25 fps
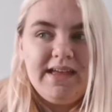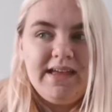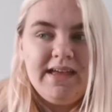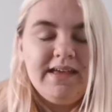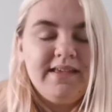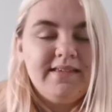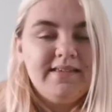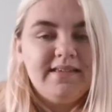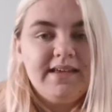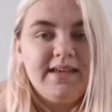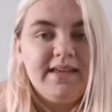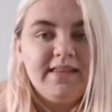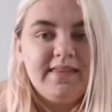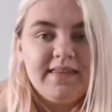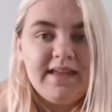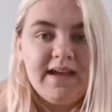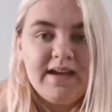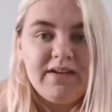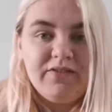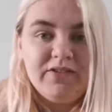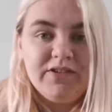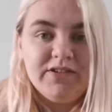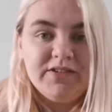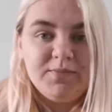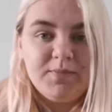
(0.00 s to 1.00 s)
easy in
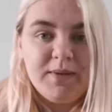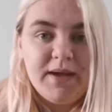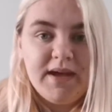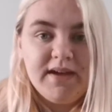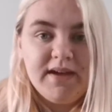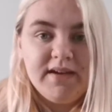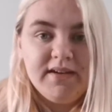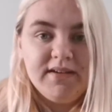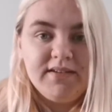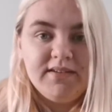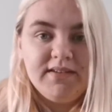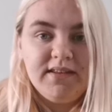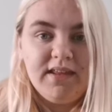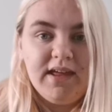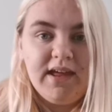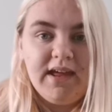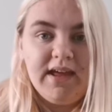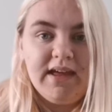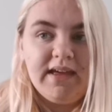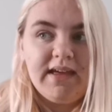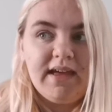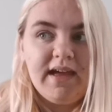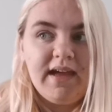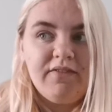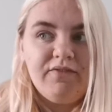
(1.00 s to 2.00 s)
that respect.
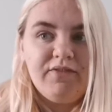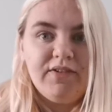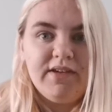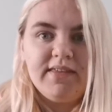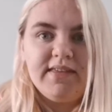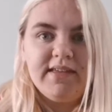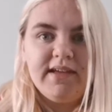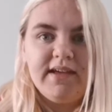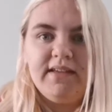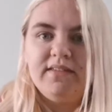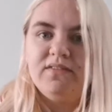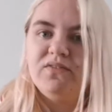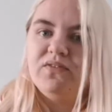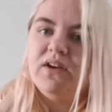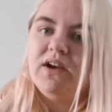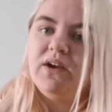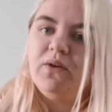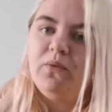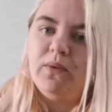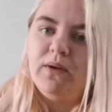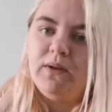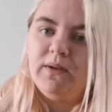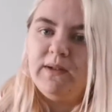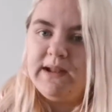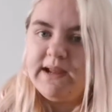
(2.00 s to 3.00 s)
Everything is very
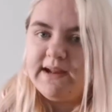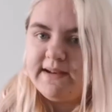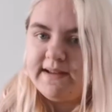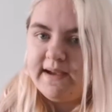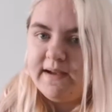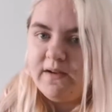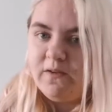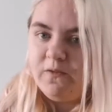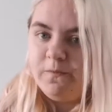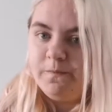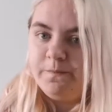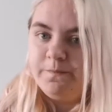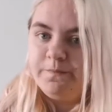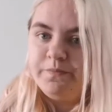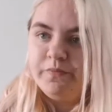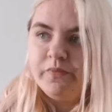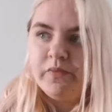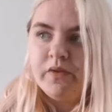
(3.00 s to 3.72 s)
well laid out,